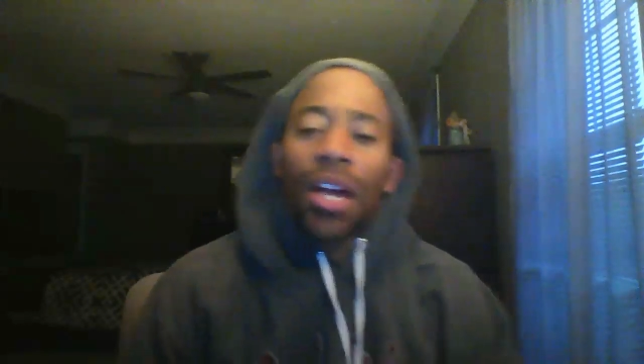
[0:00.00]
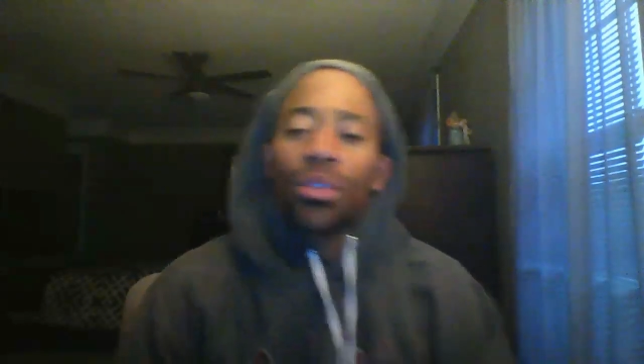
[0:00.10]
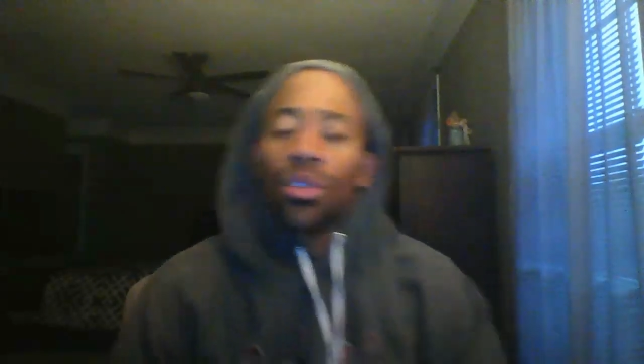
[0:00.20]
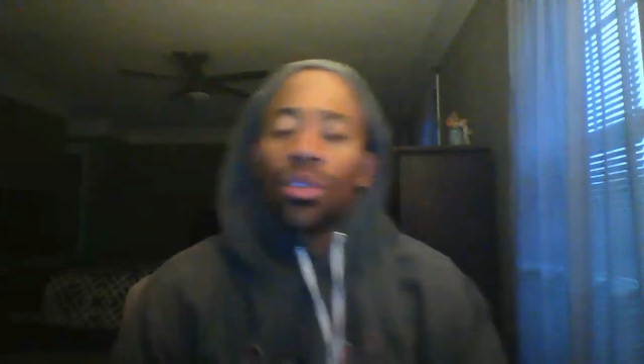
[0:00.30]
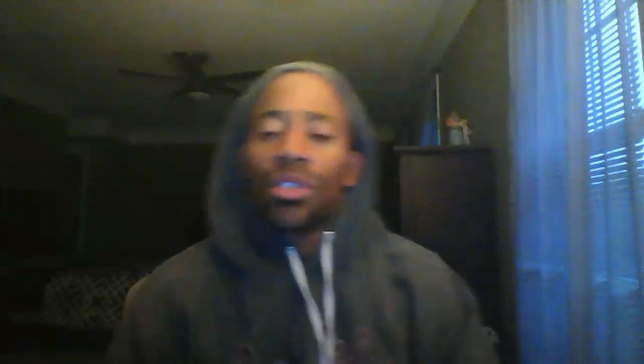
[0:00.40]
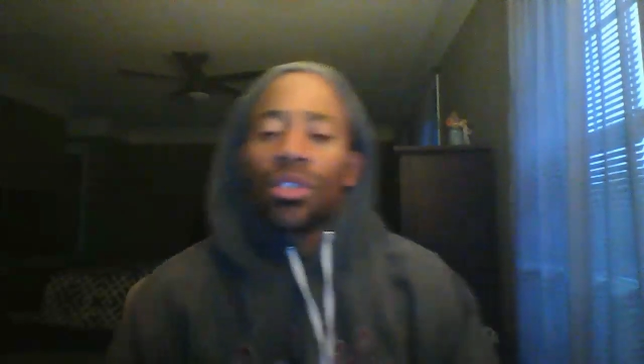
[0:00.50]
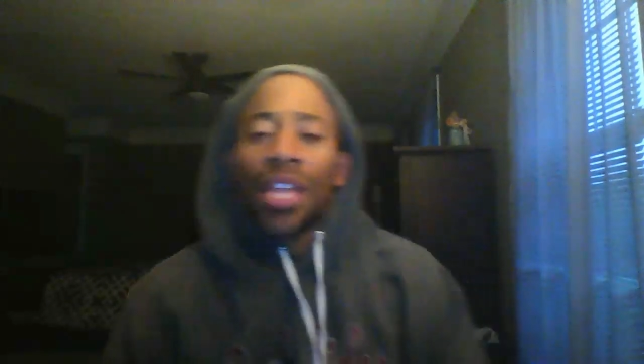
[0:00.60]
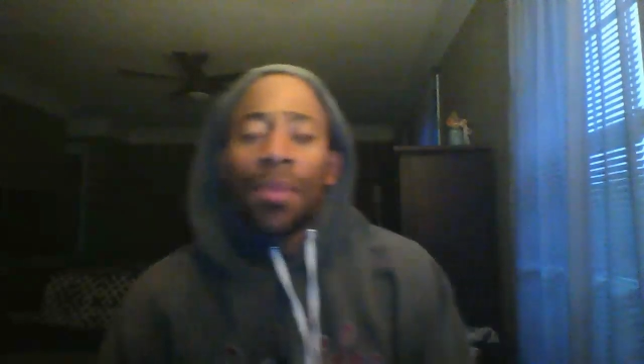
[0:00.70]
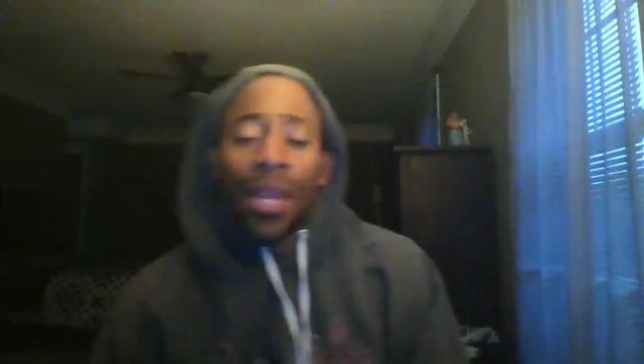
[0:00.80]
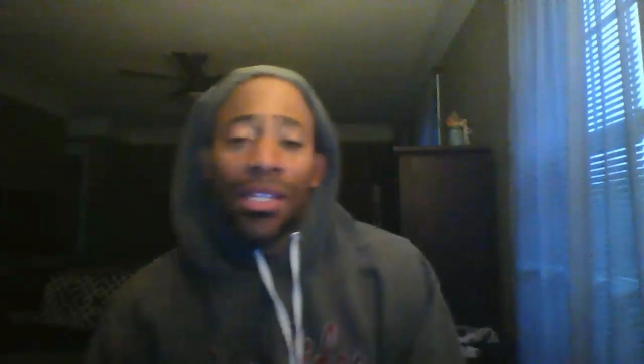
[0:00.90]
I'll do the
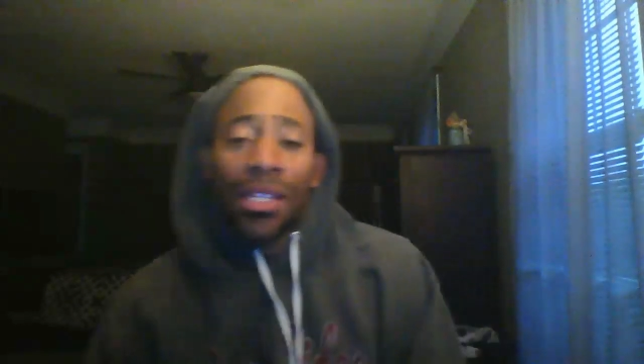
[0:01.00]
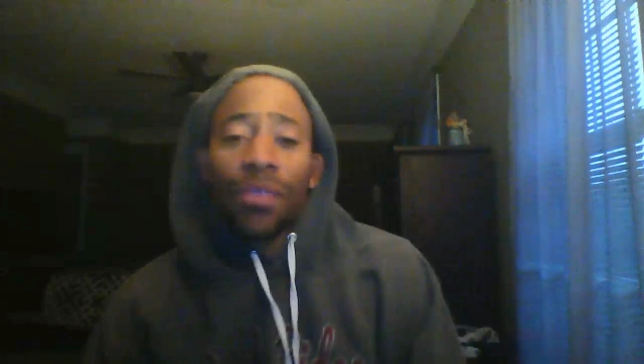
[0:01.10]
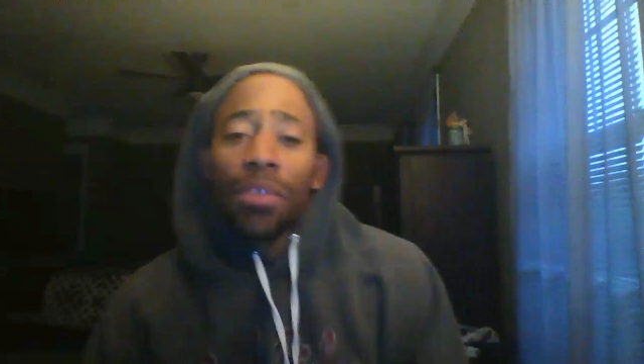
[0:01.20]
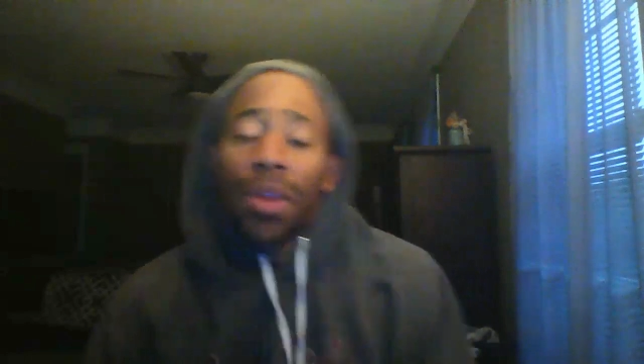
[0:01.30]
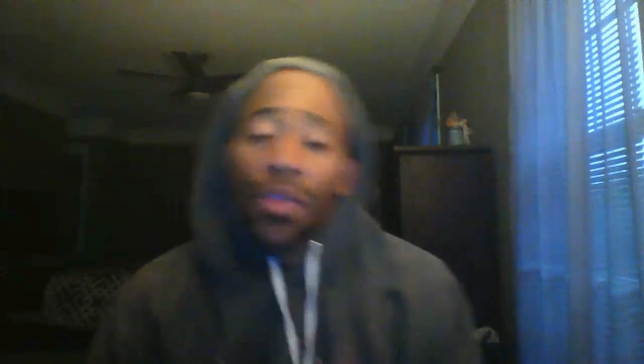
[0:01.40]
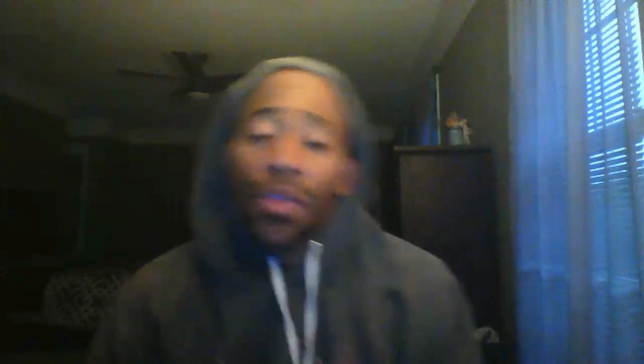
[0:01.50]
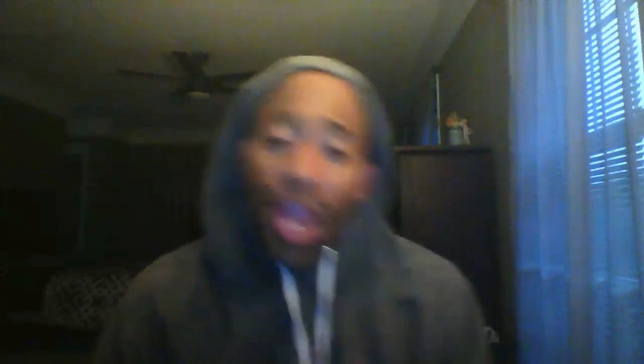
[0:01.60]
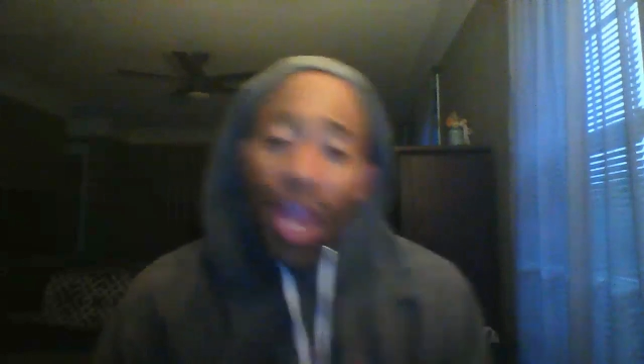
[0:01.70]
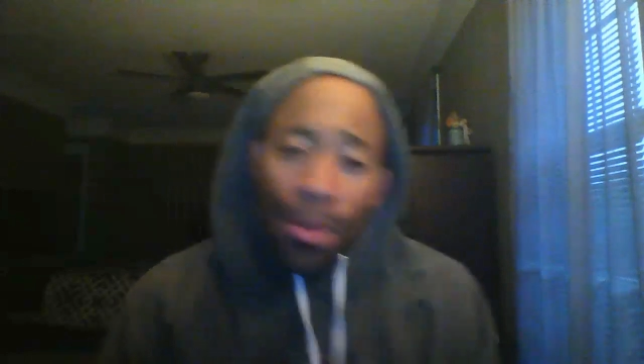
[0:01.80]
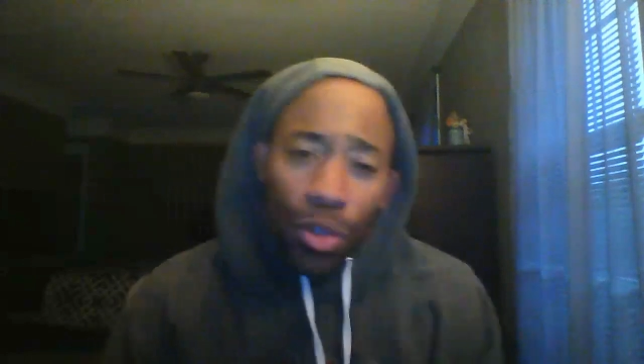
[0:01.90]
same thing I did for the month of
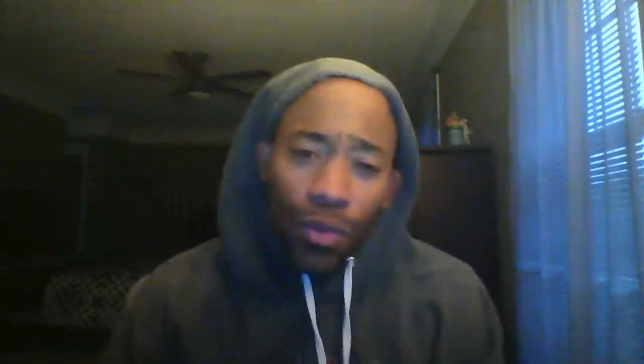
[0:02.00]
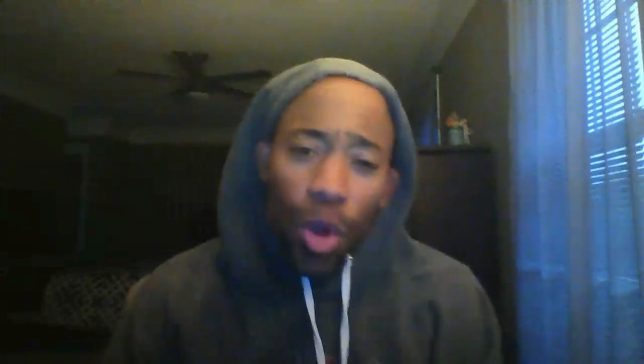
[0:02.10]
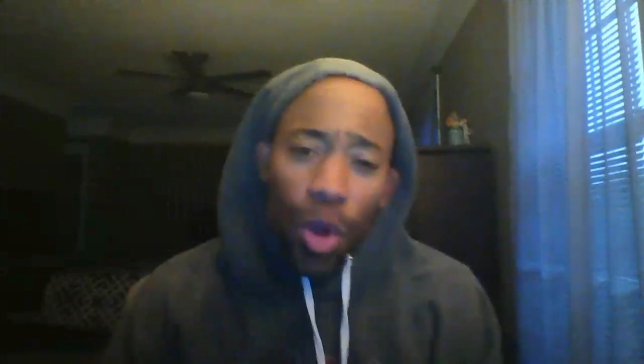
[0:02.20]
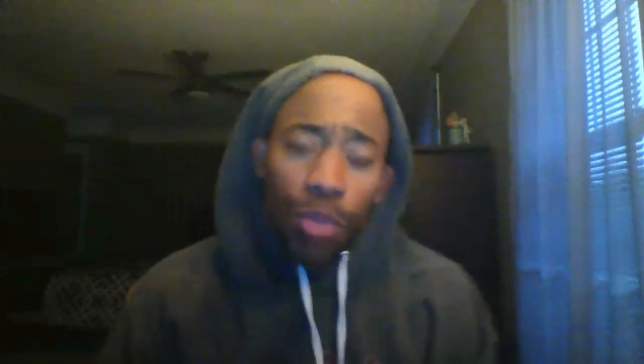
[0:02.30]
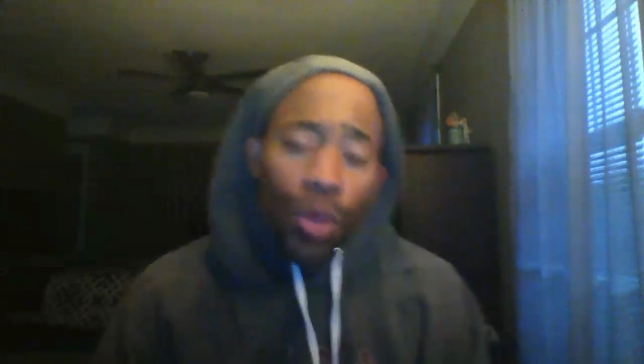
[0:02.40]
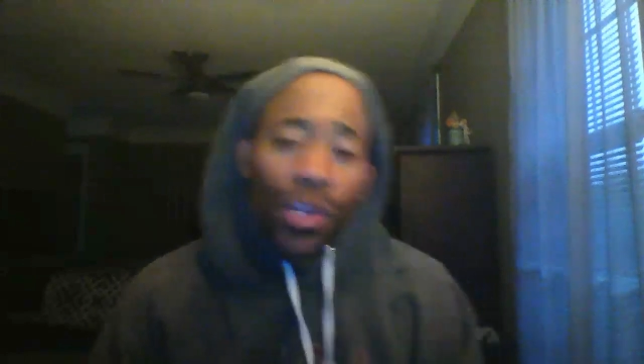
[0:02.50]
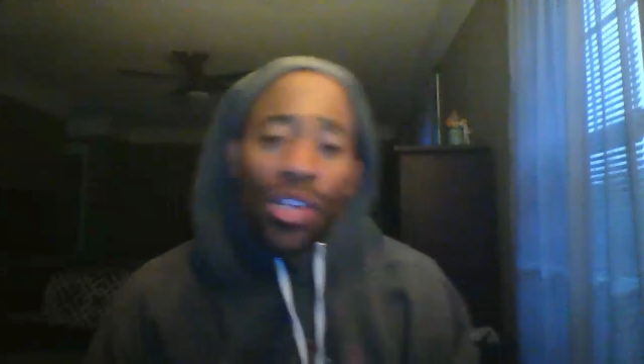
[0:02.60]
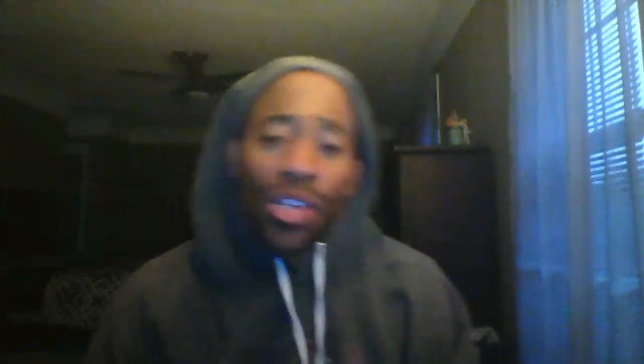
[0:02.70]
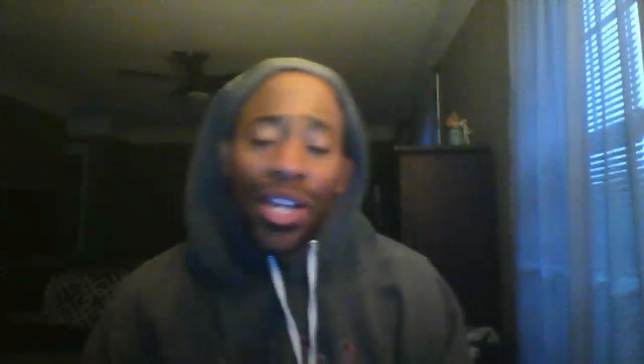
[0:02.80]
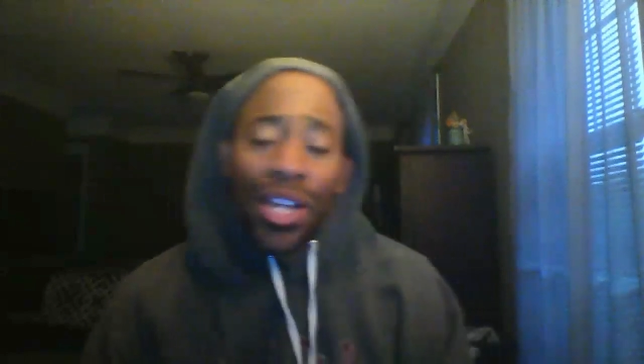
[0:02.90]
April as far as
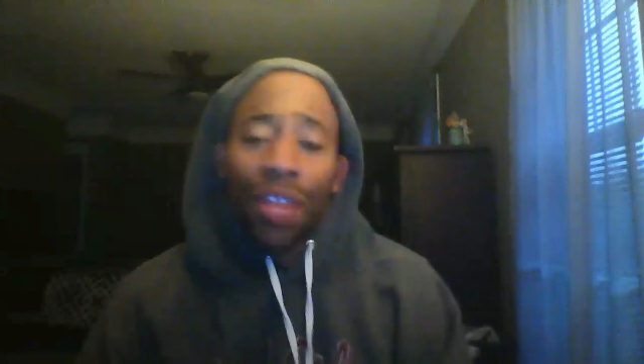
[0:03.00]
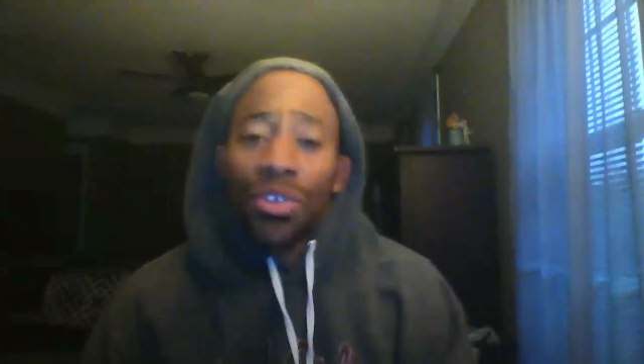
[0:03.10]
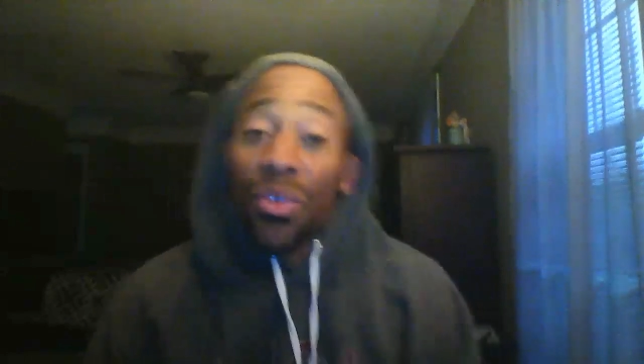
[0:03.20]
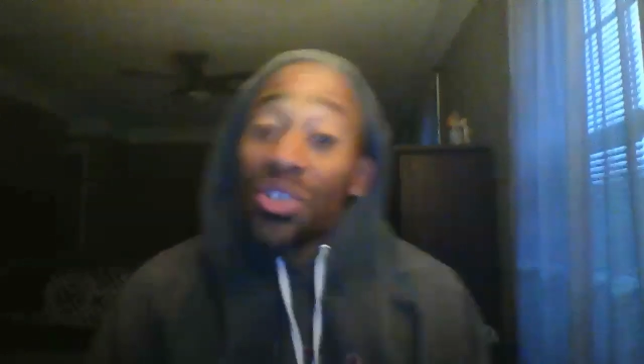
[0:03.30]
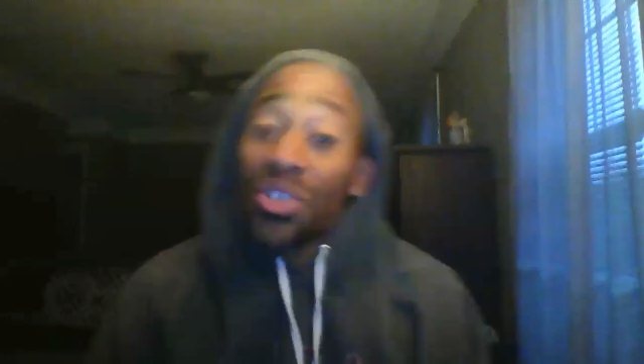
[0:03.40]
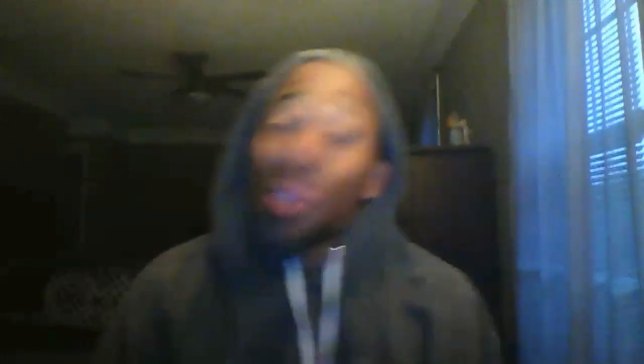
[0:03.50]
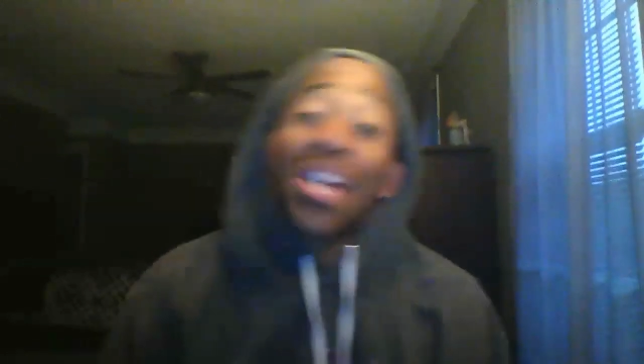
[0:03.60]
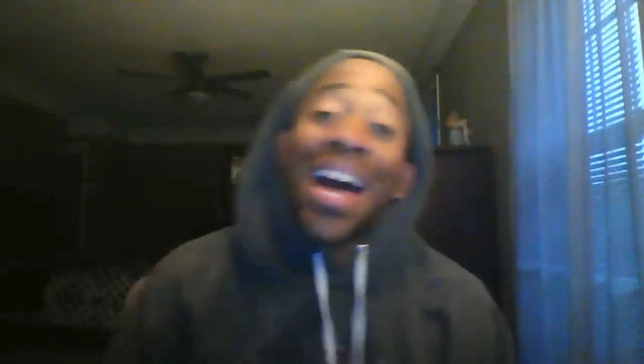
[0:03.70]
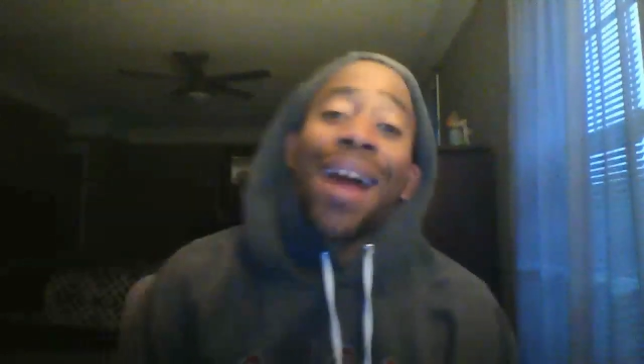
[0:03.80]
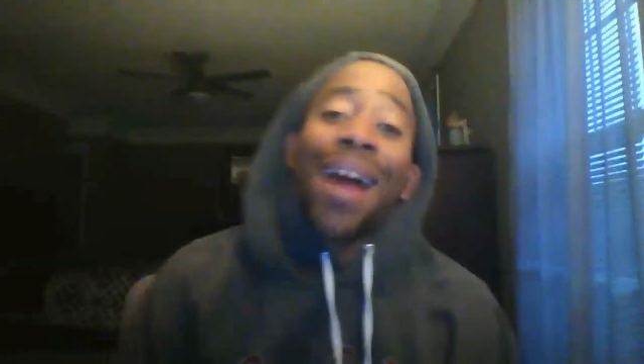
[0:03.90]
birthday shout out. So there's still
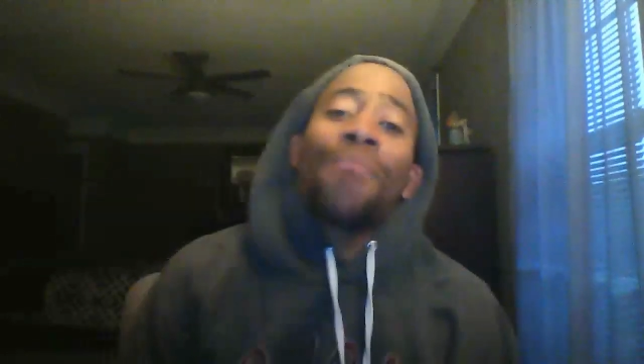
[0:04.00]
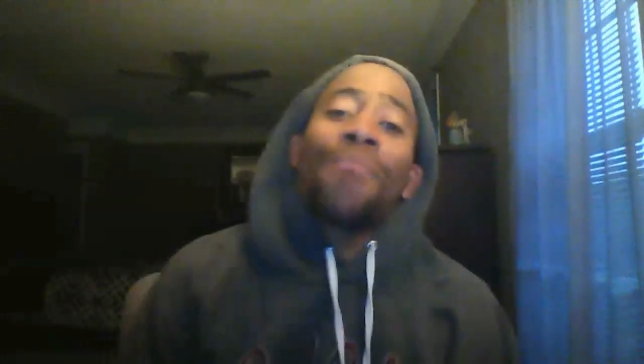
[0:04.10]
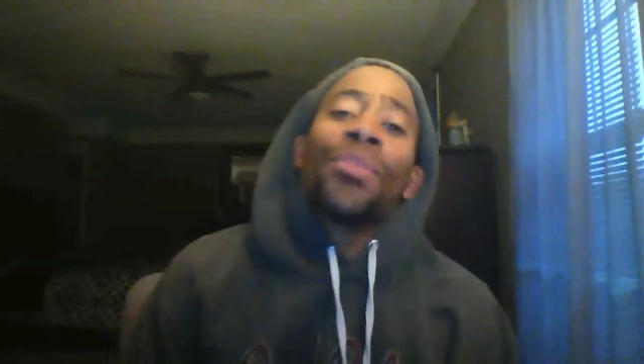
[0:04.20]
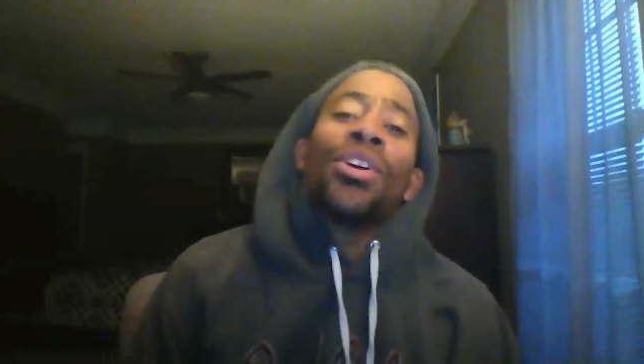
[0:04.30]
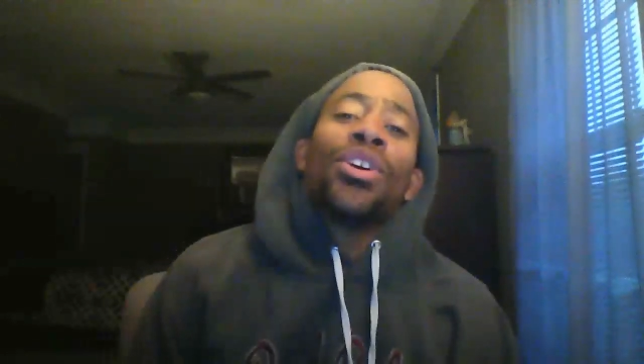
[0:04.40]
time